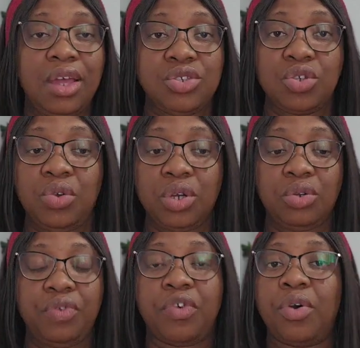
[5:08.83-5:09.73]
So you can
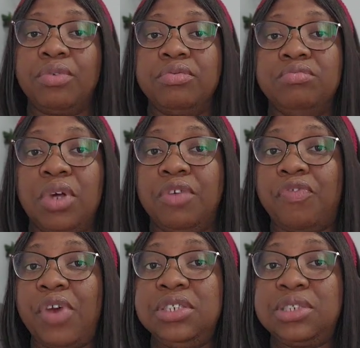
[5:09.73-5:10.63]
look for a
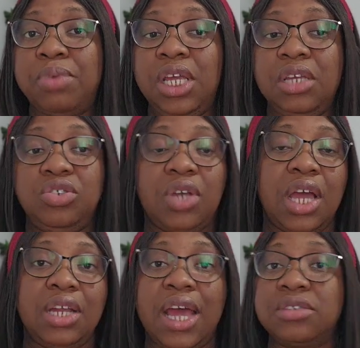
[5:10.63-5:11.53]
friend's place. You
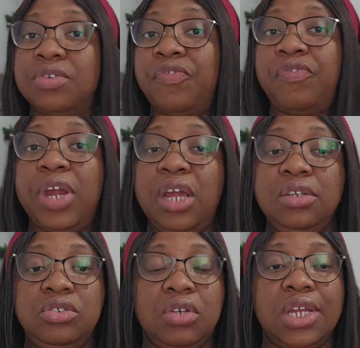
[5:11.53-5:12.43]
can ask a
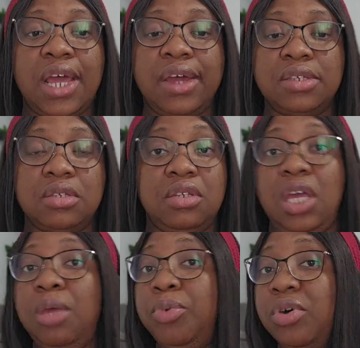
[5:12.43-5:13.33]
friend. You can ask a
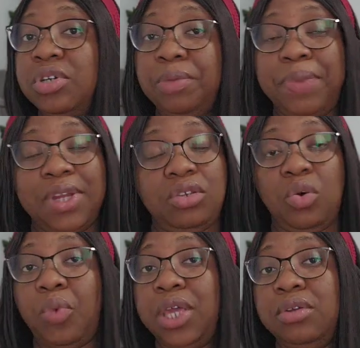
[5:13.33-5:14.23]
neighbor, depending
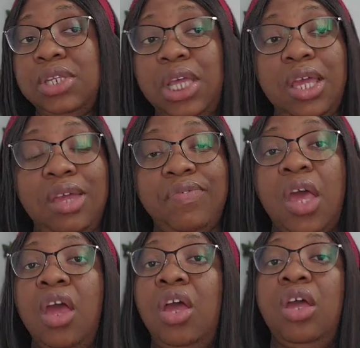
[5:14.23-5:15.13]
on where you live.
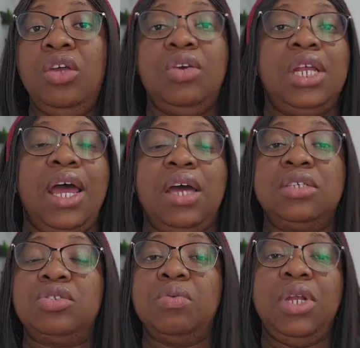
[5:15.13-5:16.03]
You can ask
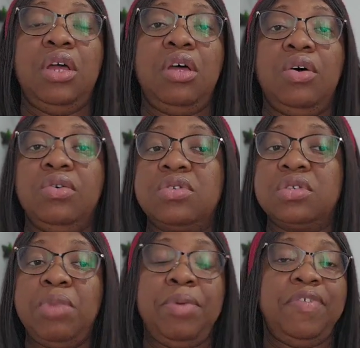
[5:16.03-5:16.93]
someone
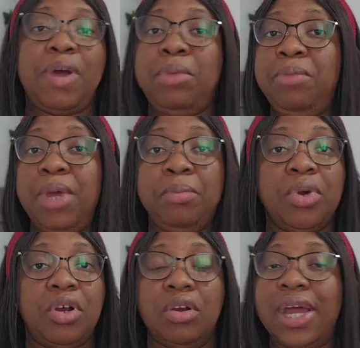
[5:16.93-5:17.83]
else, maybe a family
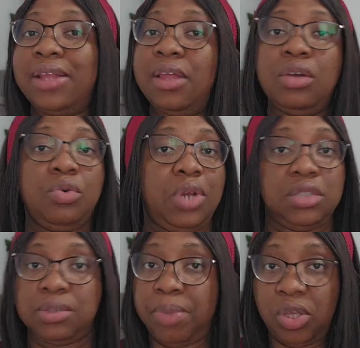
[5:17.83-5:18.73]
member, and then go
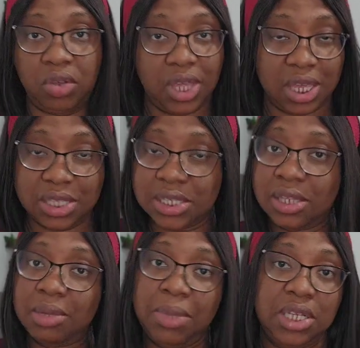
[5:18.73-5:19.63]
there to bake your cakes
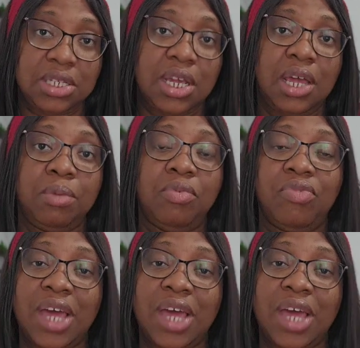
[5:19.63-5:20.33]
in the meantime.